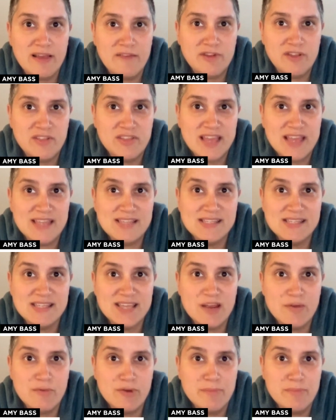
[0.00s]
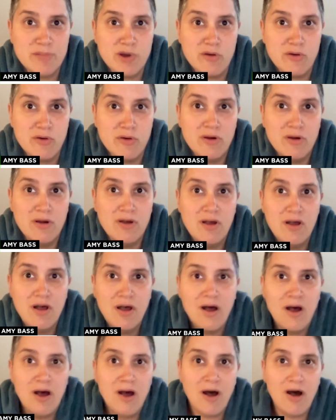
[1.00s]
left on the S D K repo.
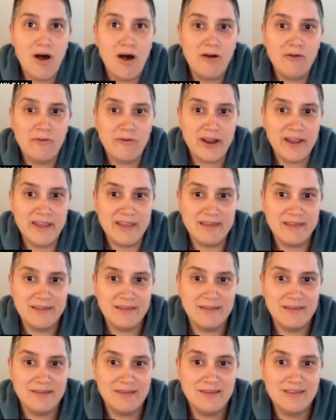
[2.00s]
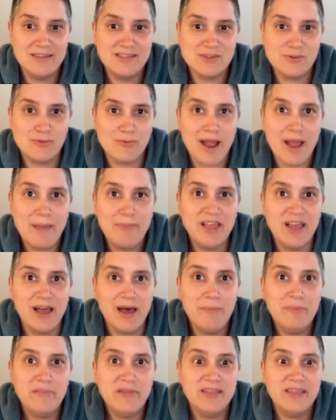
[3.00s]
All right, so wrapping
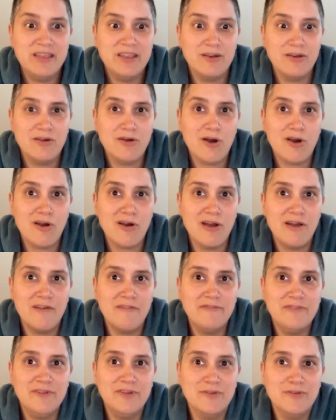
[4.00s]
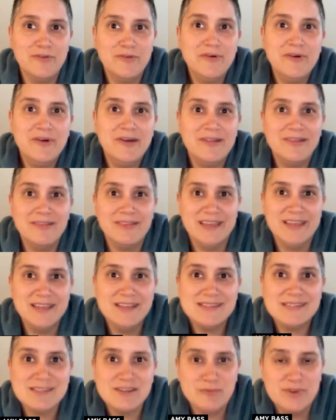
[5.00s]
up, here are a few
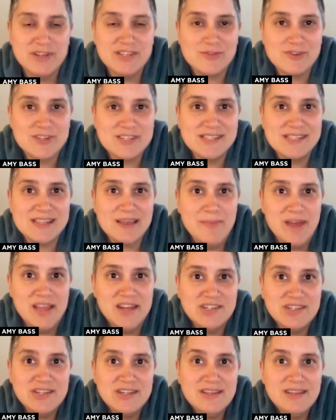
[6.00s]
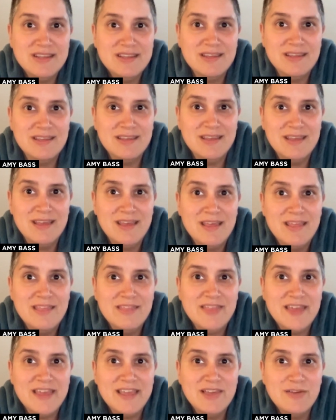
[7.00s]
links to resources I mentioned.
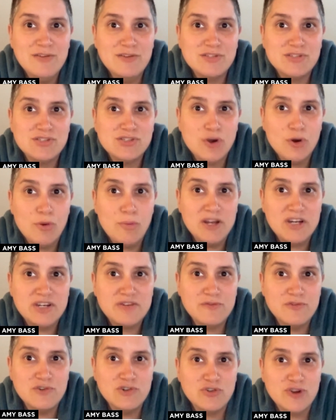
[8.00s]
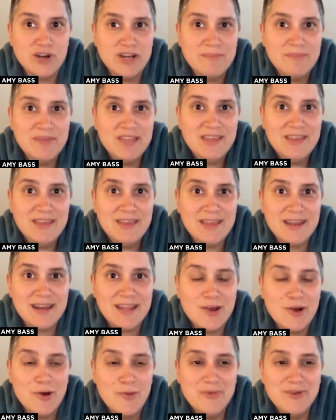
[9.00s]
Thank you so much for joining me, and I
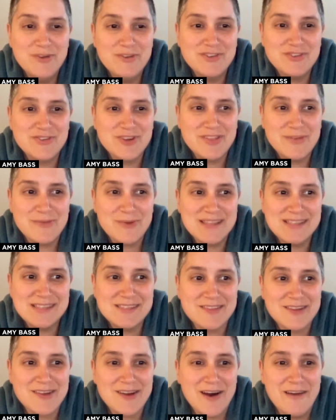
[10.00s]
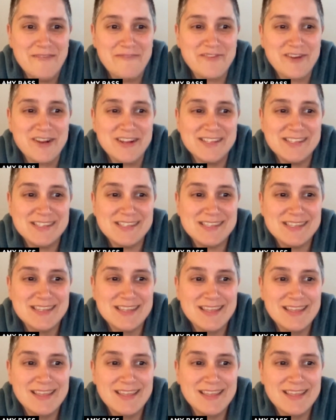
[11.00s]
hope you enjoy the rest of the conference.